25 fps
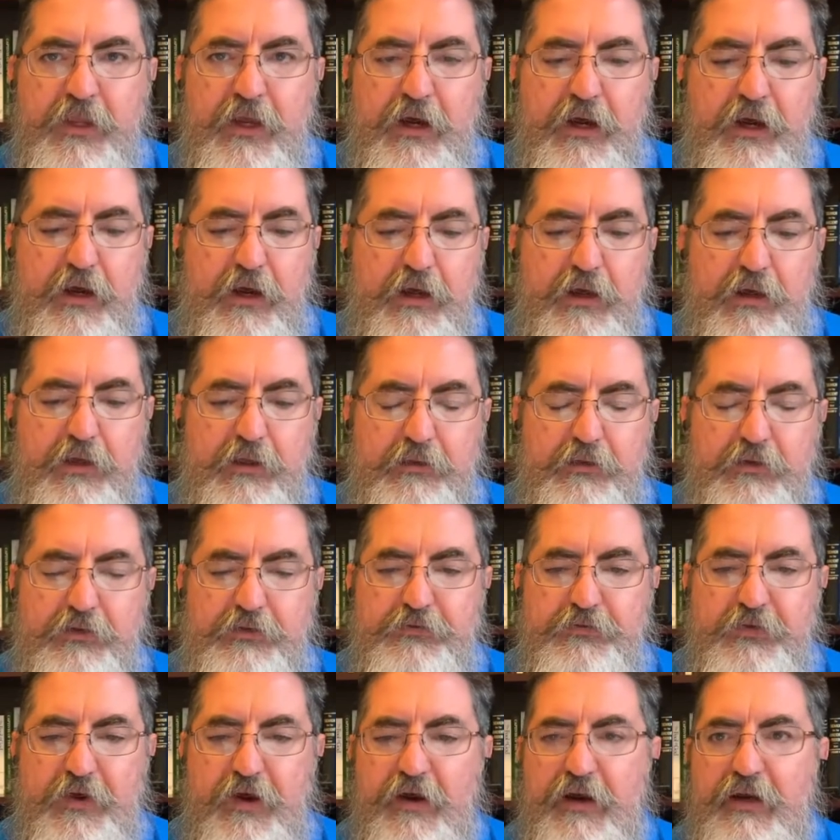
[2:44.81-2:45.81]
There's
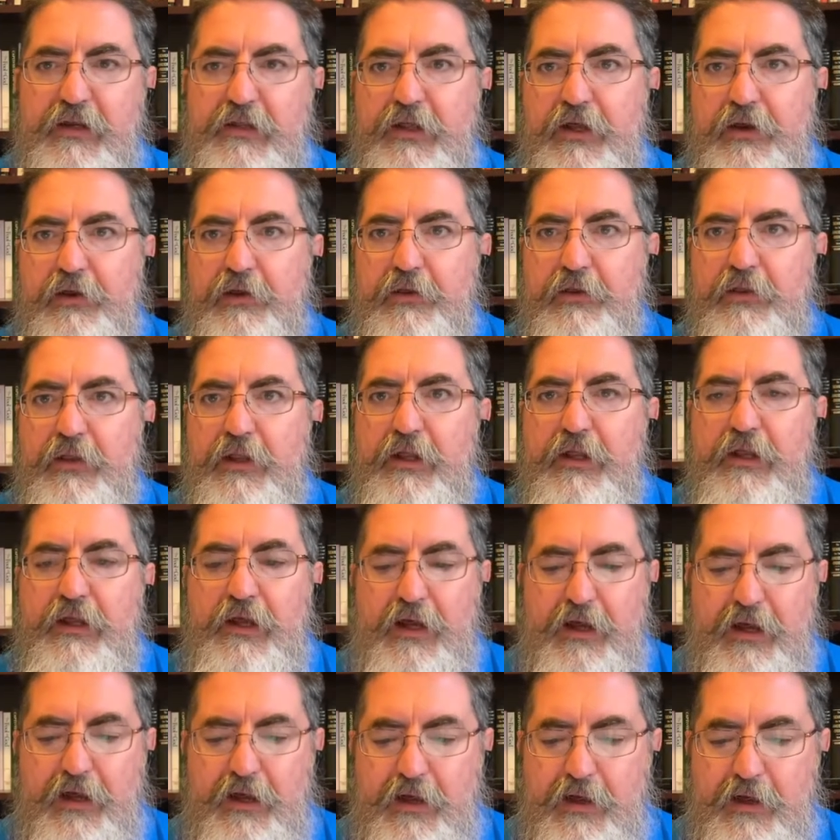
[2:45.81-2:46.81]
very little
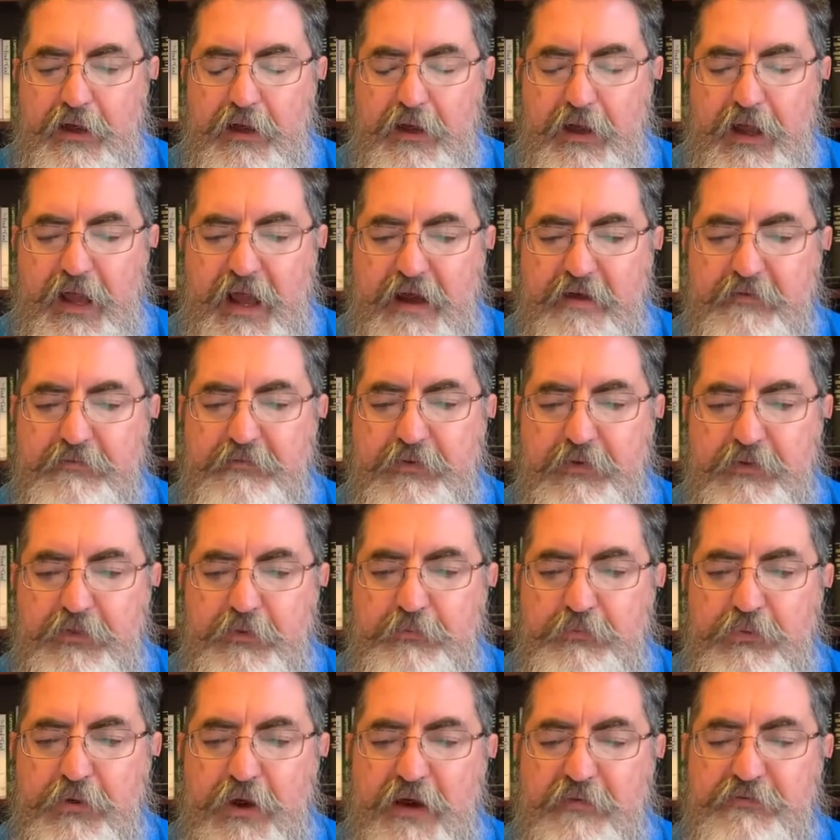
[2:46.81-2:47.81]
after the
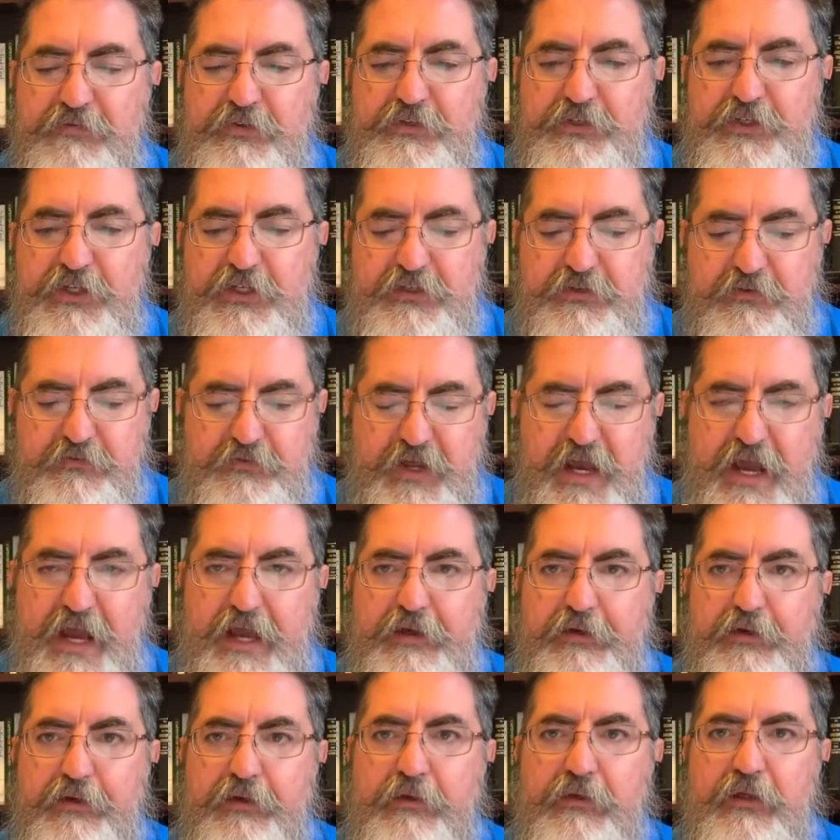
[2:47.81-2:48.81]
prophecies of
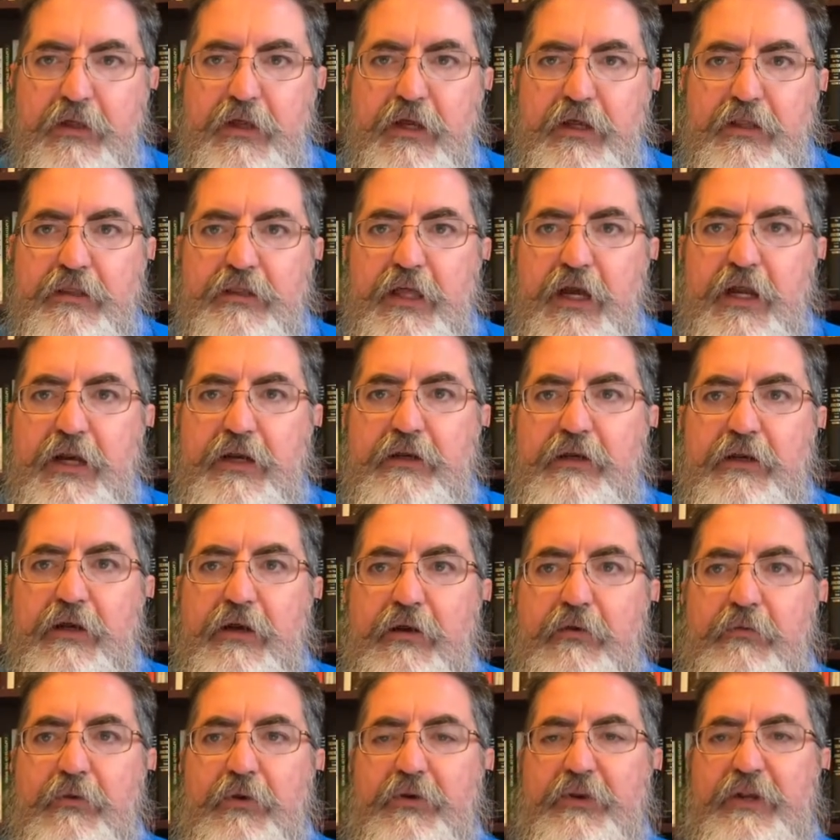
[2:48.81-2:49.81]
Daniel that
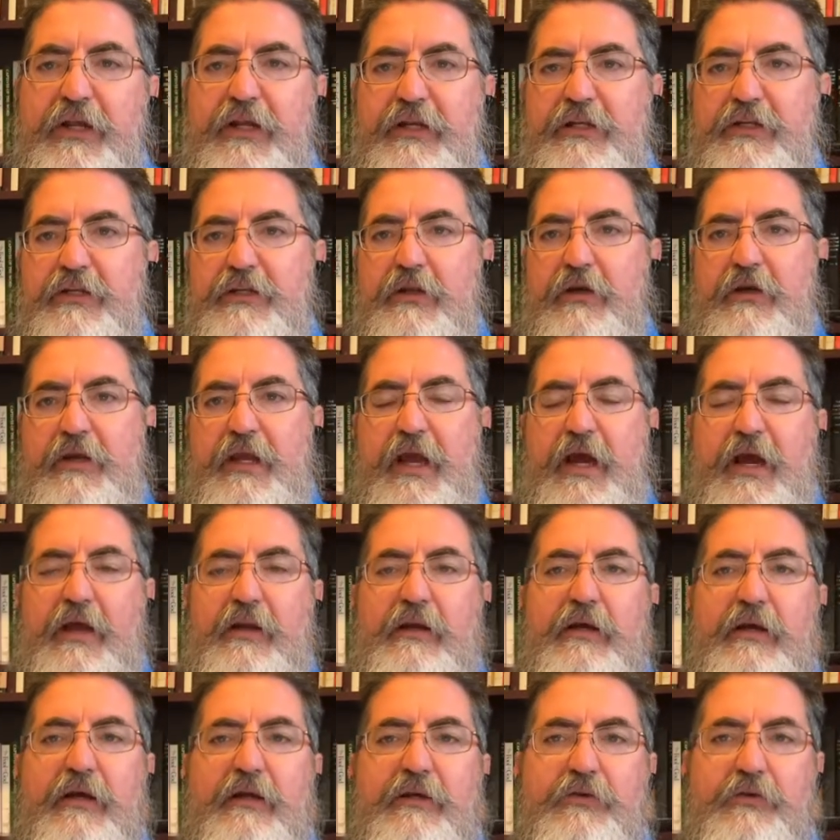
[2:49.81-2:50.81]
we'll need to look
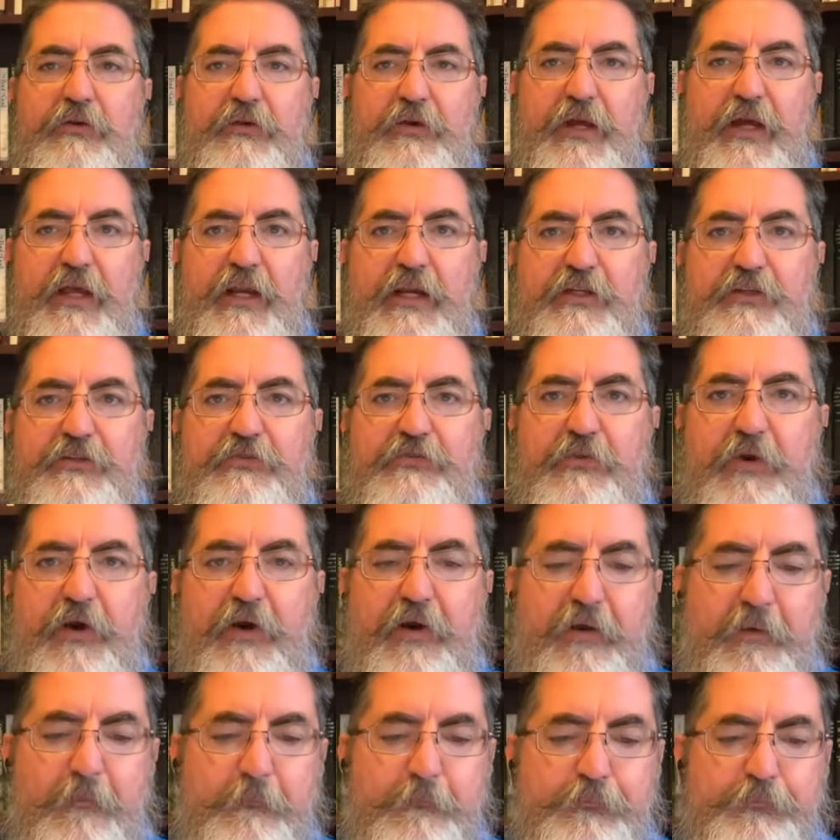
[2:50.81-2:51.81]
at to get us
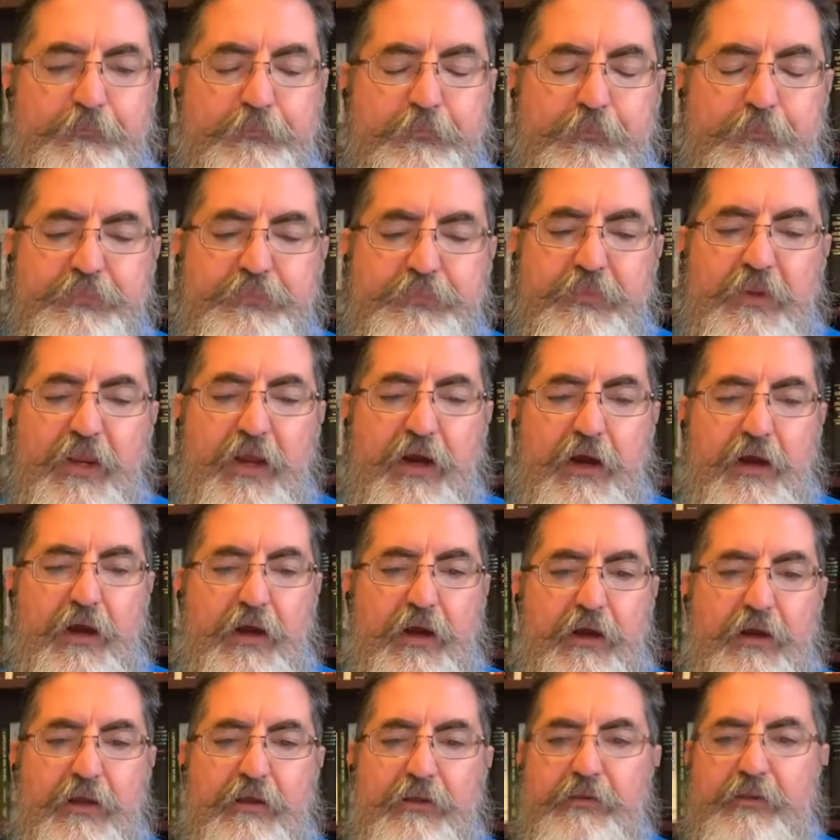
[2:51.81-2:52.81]
from
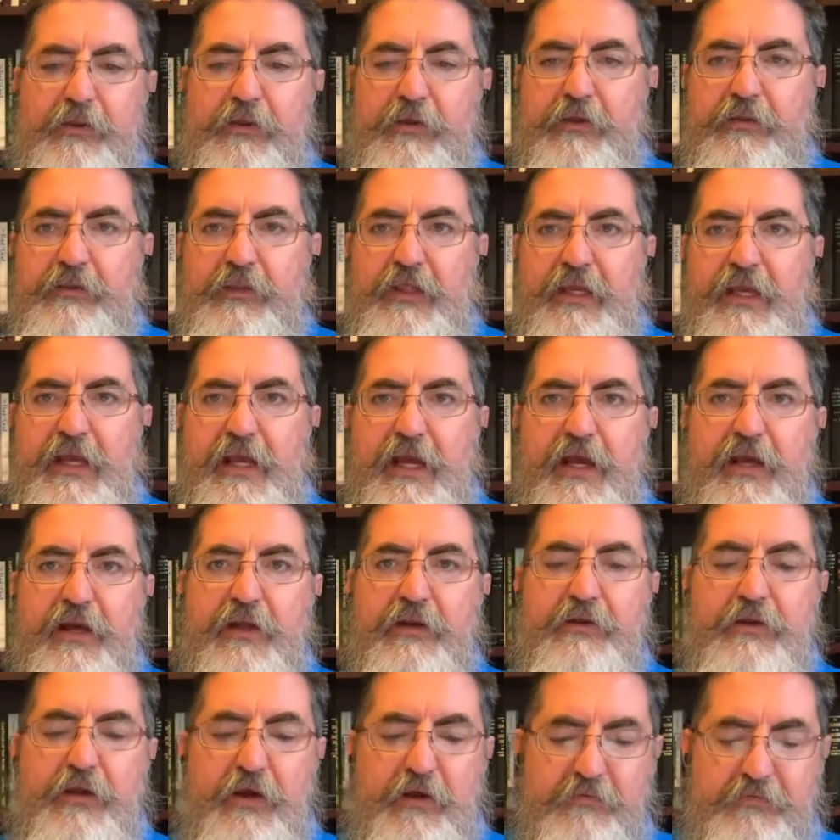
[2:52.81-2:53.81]
the
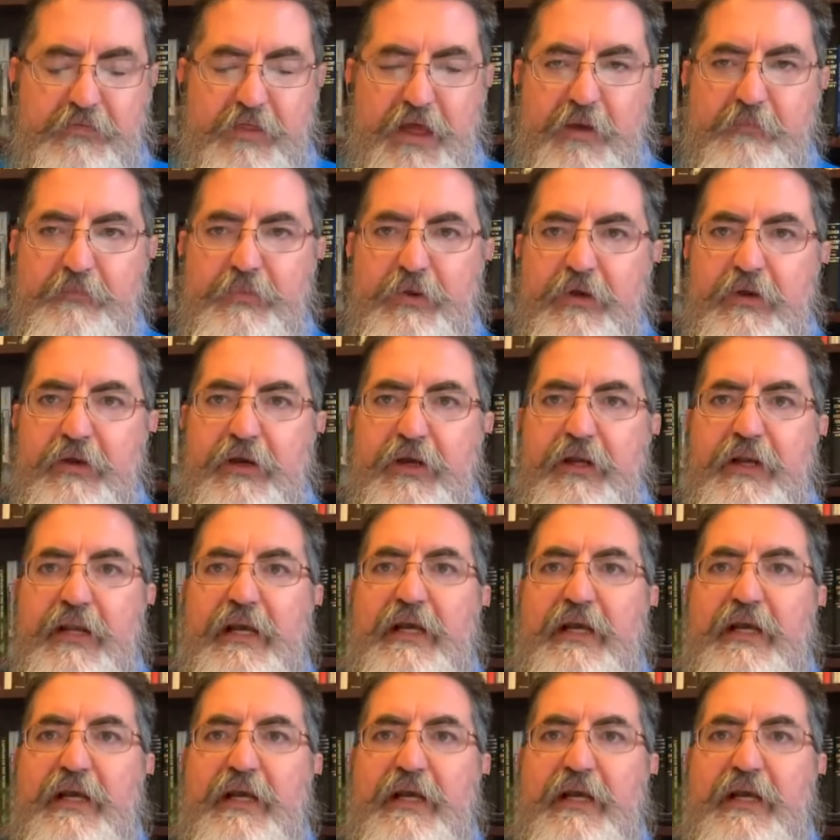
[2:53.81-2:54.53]
end of that period